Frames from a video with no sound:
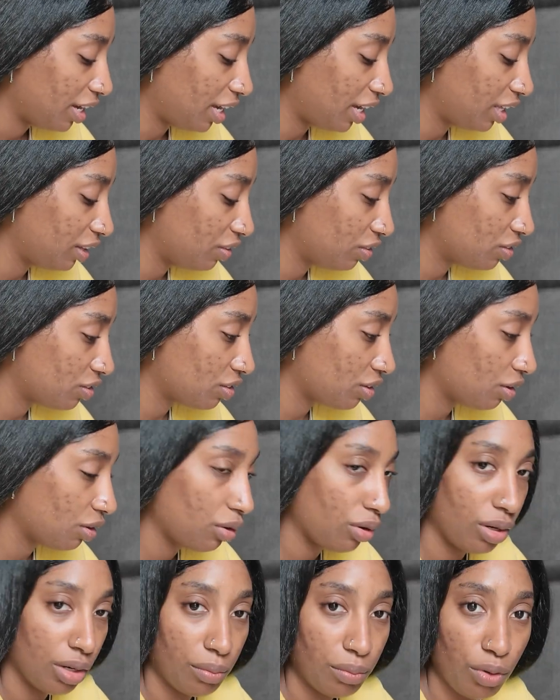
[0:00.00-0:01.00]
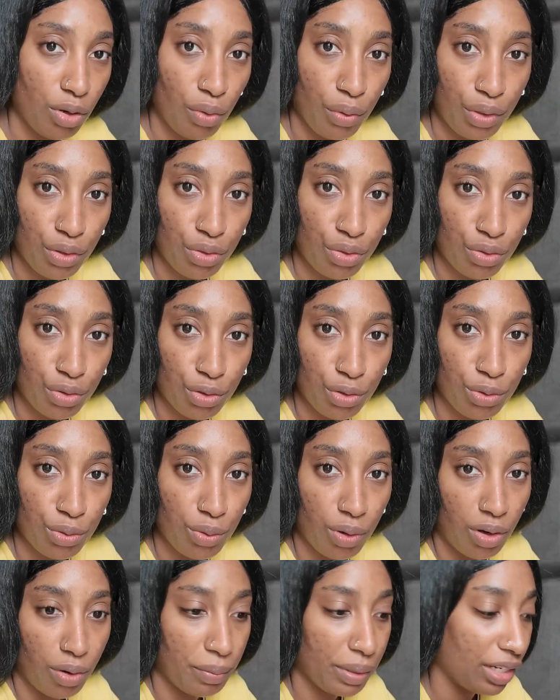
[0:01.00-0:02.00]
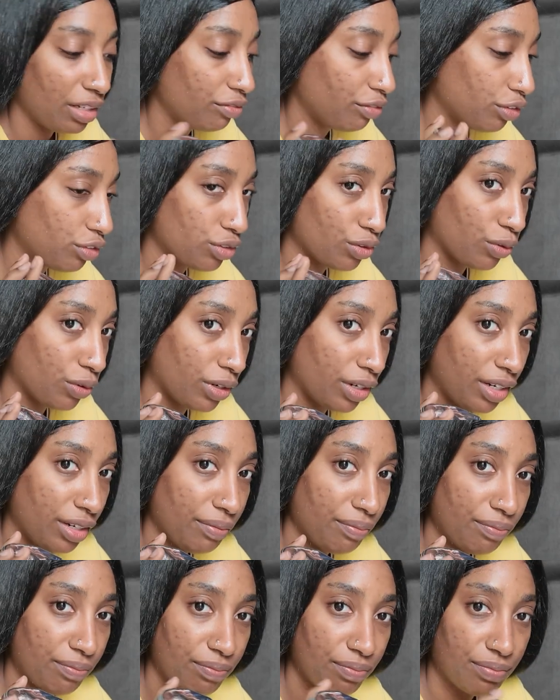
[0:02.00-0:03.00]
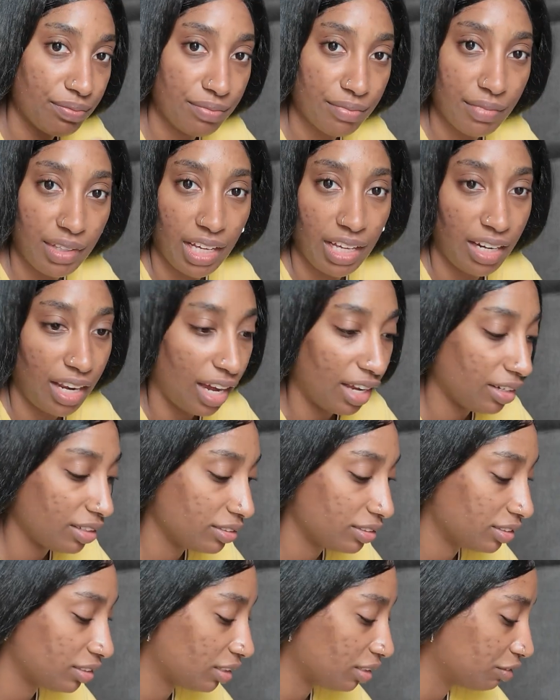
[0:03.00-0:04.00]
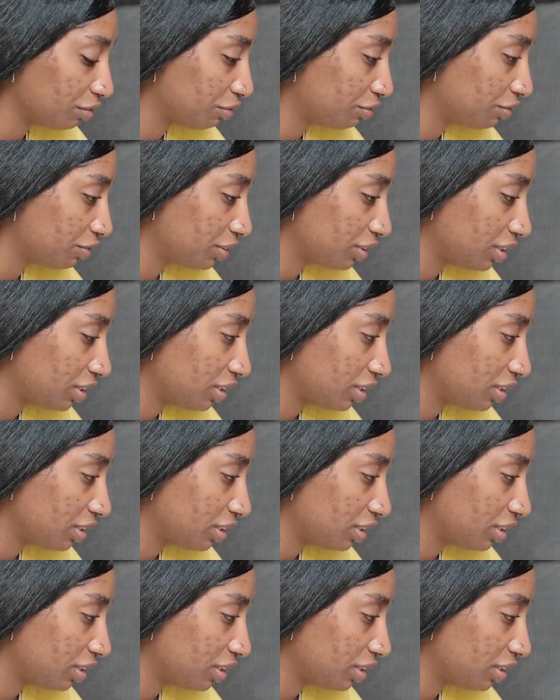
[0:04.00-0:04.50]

And so I'm going through all my inventory and adding stuff.